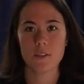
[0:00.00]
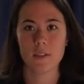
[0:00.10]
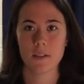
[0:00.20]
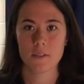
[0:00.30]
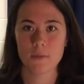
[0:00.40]

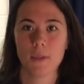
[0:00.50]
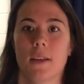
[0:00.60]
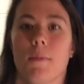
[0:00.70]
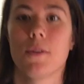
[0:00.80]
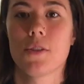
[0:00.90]
just like
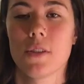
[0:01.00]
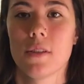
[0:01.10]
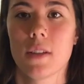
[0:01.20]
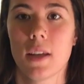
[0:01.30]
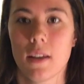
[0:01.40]
swinging
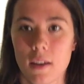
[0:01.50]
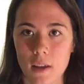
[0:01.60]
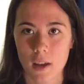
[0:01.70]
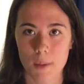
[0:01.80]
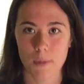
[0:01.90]
motions, like
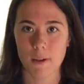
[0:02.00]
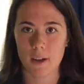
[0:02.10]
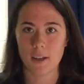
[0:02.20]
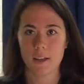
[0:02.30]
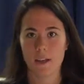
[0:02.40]
upper
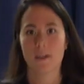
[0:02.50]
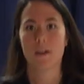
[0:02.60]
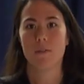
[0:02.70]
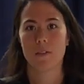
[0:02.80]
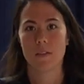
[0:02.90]
body and kick
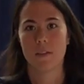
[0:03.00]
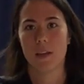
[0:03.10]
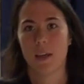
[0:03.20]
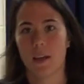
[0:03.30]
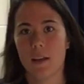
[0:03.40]
off with the
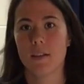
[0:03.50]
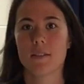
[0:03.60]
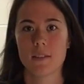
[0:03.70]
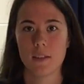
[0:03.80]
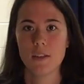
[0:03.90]
leg
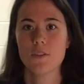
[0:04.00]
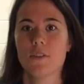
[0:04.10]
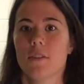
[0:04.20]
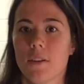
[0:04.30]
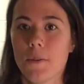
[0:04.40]
that's not
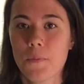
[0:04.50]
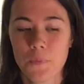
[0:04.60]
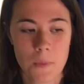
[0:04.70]
injured.